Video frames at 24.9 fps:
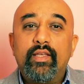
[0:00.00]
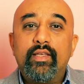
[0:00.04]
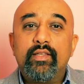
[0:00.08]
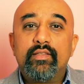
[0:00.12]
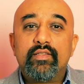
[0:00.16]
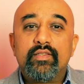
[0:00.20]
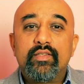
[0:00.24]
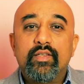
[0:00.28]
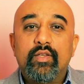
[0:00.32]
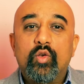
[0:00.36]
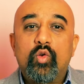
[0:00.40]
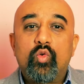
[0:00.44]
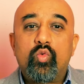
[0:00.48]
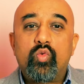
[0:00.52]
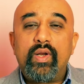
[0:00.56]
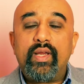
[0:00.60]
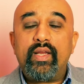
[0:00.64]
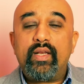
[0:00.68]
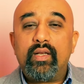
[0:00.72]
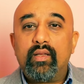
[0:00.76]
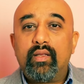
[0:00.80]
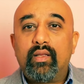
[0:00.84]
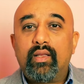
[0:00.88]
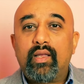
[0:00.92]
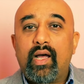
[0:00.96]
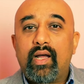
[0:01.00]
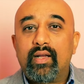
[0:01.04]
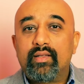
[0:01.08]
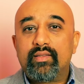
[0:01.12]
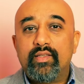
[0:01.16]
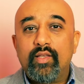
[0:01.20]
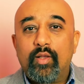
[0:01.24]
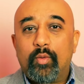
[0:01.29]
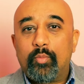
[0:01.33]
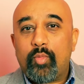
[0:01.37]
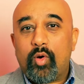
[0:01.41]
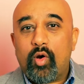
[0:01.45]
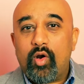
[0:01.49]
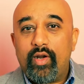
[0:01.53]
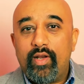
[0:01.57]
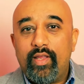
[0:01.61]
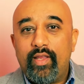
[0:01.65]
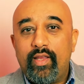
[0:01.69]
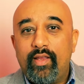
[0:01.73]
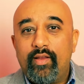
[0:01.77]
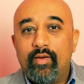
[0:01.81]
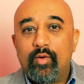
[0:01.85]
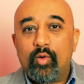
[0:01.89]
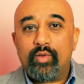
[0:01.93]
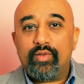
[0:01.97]
it's great cocktail
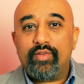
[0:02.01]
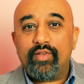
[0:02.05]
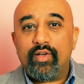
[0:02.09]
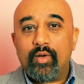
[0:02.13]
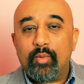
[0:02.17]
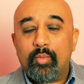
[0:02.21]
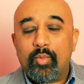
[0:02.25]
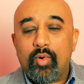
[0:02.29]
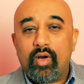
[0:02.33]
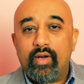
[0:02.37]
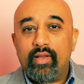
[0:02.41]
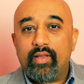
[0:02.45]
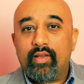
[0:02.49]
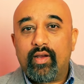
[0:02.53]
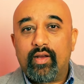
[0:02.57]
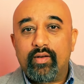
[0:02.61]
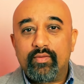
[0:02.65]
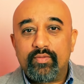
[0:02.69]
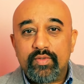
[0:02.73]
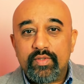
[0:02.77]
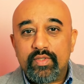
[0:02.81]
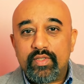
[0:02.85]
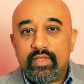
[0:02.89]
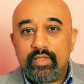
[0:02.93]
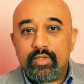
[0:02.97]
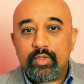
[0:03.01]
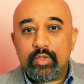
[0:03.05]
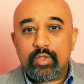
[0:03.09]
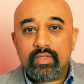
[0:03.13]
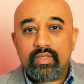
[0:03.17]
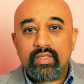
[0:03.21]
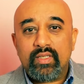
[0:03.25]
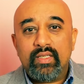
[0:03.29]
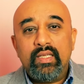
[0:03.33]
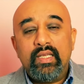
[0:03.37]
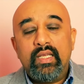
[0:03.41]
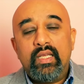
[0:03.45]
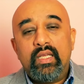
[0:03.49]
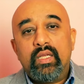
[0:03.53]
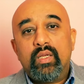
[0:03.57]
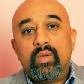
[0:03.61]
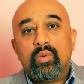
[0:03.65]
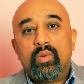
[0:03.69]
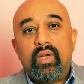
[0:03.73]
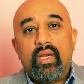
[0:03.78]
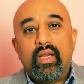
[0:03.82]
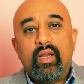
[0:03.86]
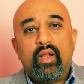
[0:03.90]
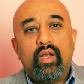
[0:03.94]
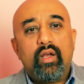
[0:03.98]
party or dinner party conversation
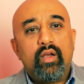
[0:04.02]
right?